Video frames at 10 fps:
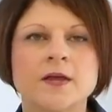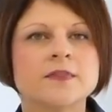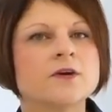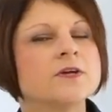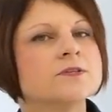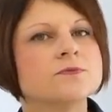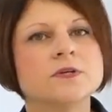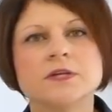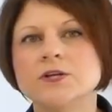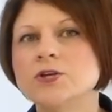There is
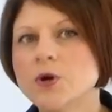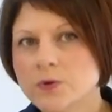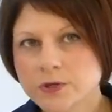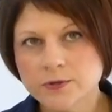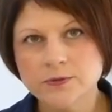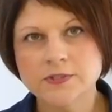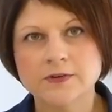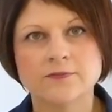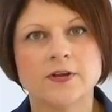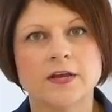really no use
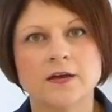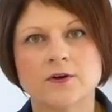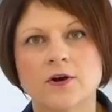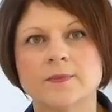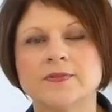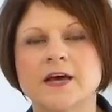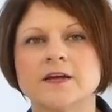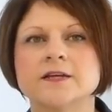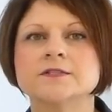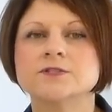to fitting a garment that
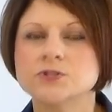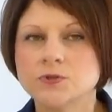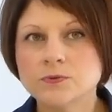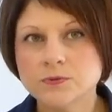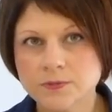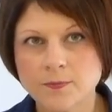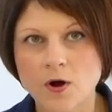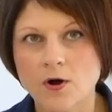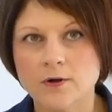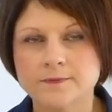is too
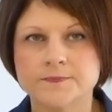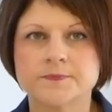small.